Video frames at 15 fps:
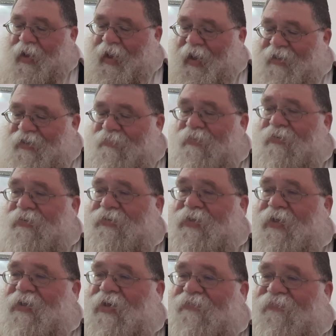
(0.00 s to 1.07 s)

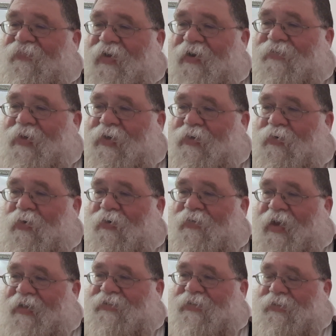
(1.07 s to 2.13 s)
Animals, in their very
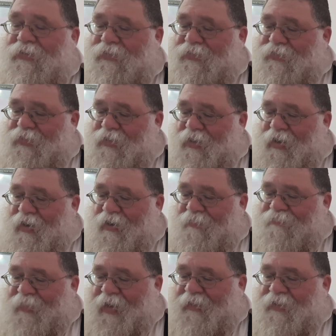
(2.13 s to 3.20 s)
core essence,
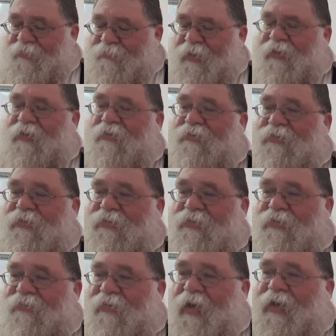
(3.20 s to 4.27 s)
are bali
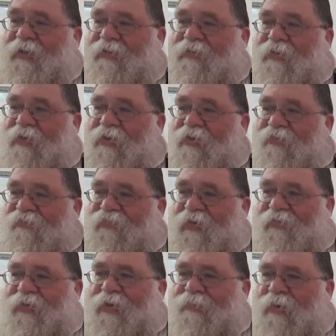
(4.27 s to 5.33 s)
right?
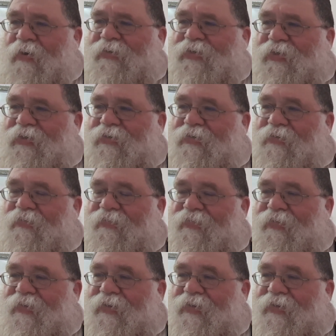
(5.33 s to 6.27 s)
Very emotional.